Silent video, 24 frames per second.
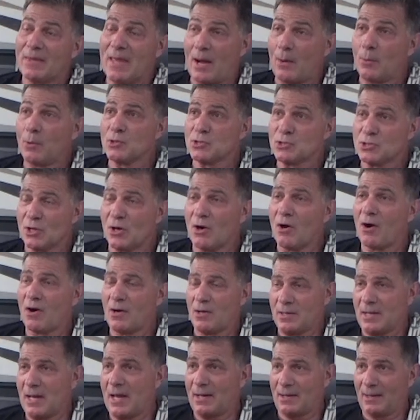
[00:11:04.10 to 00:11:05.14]
That was the
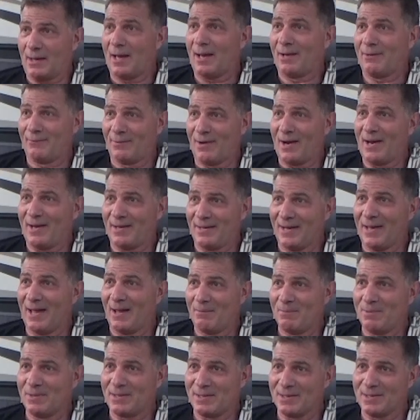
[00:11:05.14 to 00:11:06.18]
hard deadline, right?
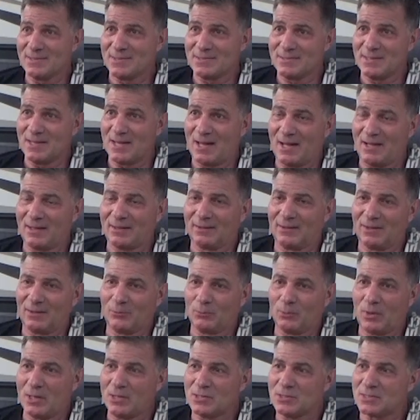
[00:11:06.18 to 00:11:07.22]
Yeah, because
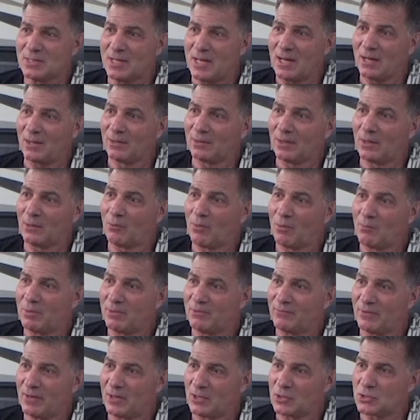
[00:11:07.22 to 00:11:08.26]
on Wednesday I won't
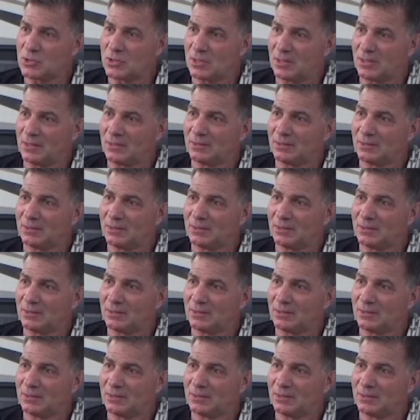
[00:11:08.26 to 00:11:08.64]
be functioning.